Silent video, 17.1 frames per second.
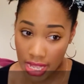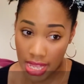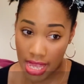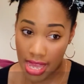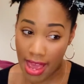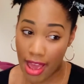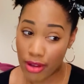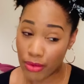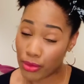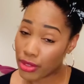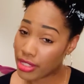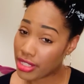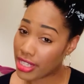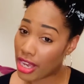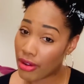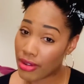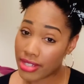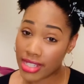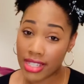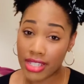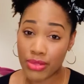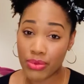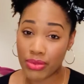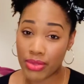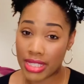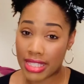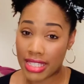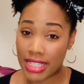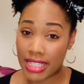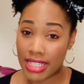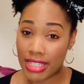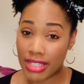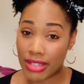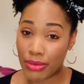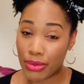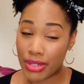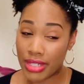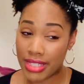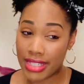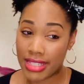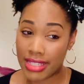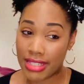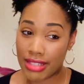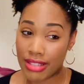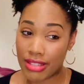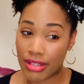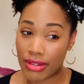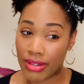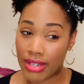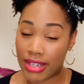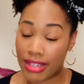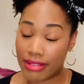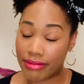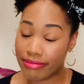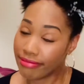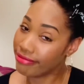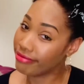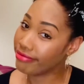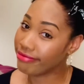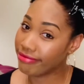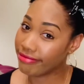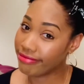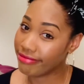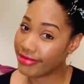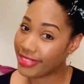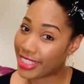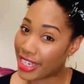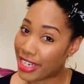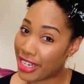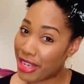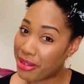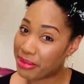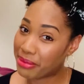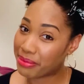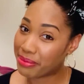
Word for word: and we'll see how it does with the award season. So uh, check it out.